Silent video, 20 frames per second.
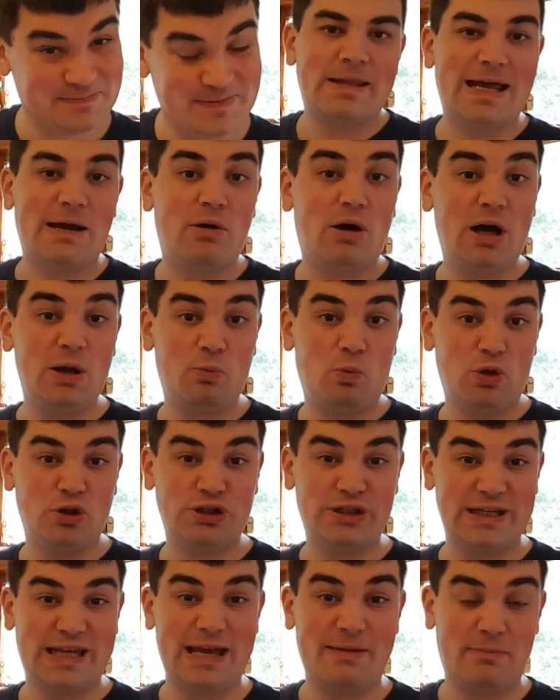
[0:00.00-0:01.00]
Now I
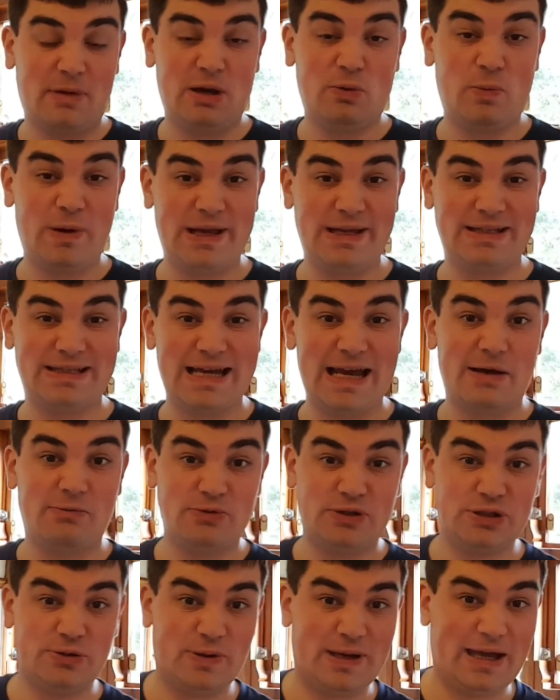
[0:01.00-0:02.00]
want to get my weight
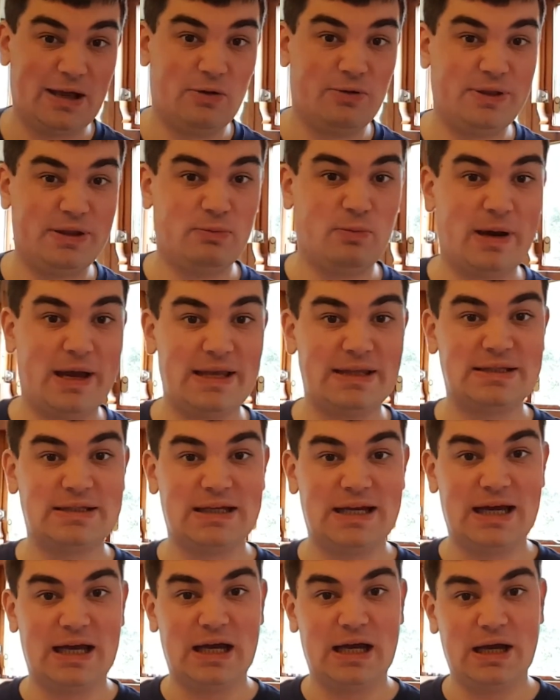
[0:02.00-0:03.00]
down to a healthy weight.
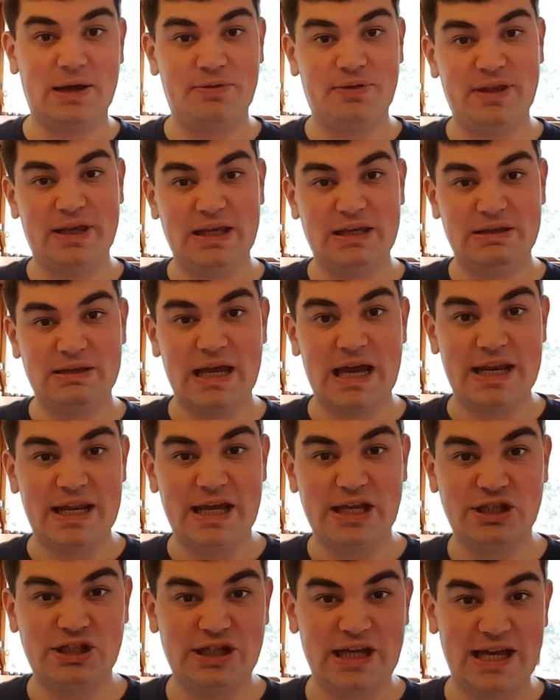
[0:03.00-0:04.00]
The
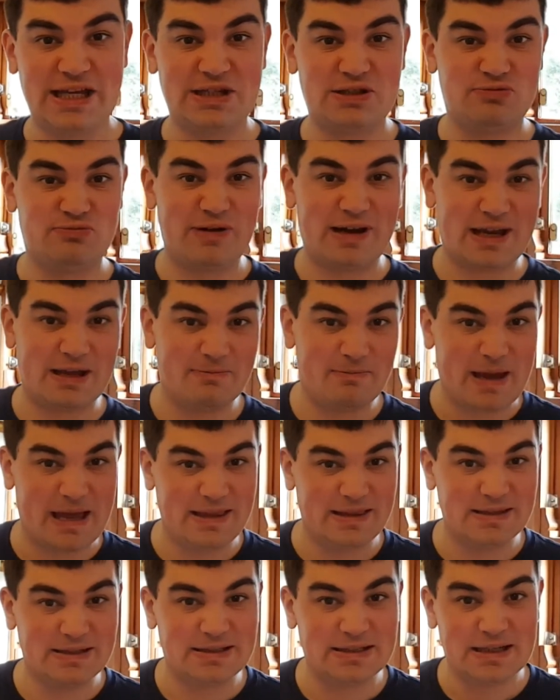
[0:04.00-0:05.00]
NHS
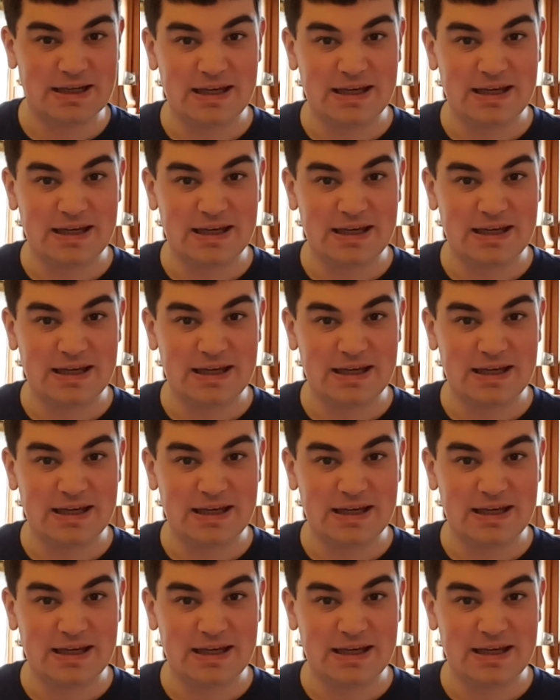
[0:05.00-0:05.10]
recommends